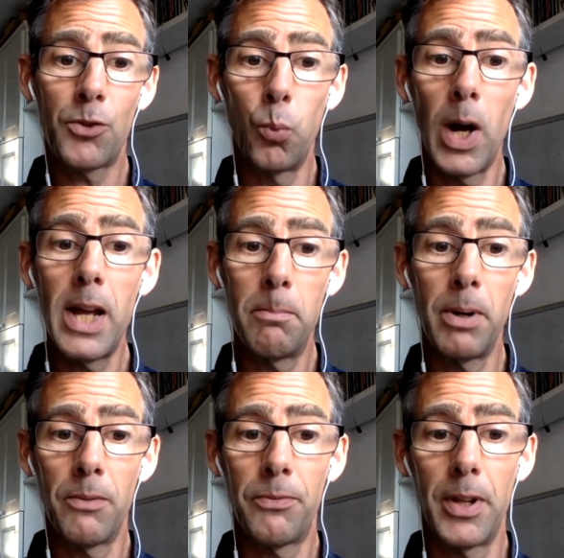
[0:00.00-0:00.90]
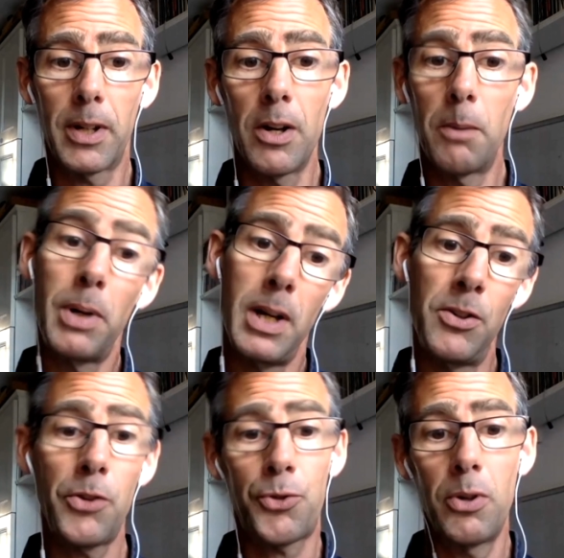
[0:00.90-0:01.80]
That's way above the kind of
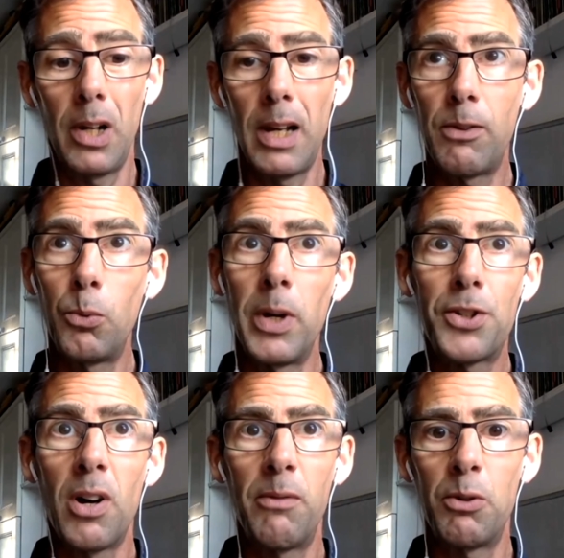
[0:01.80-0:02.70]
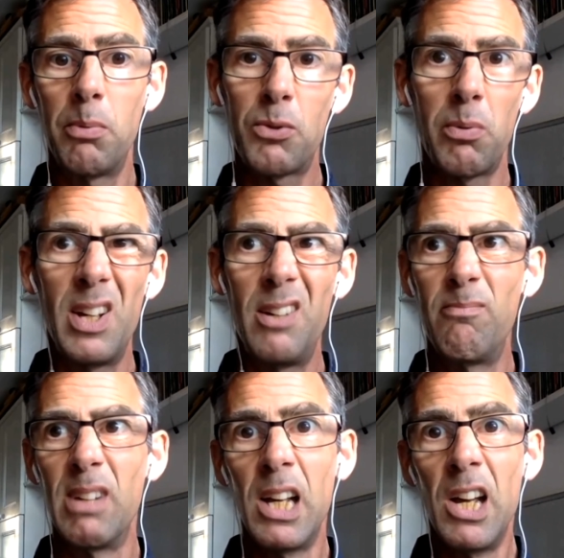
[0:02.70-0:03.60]
pre-industrial level, which hovered
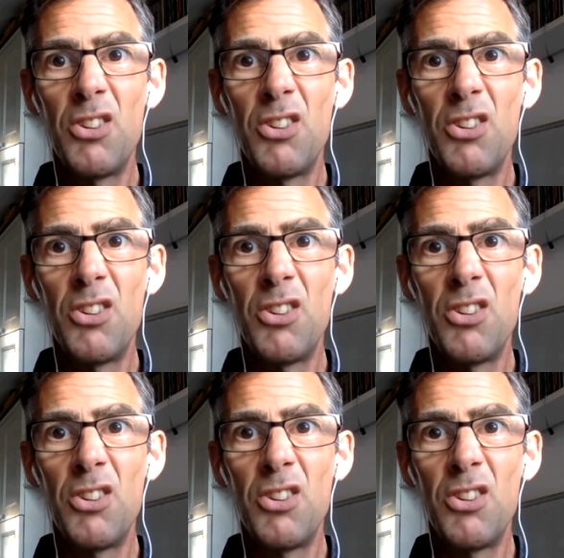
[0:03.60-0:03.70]
between